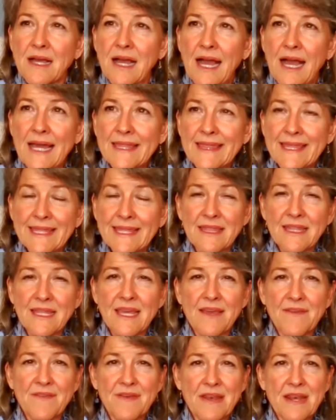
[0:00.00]
I think
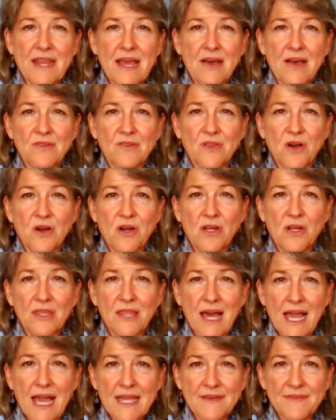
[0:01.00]
given how
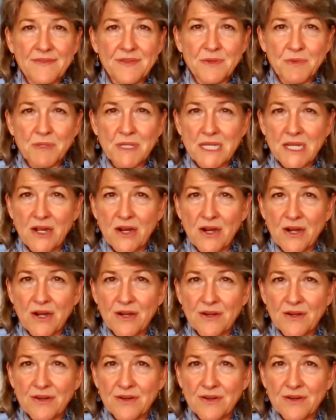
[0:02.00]
long-lived we are,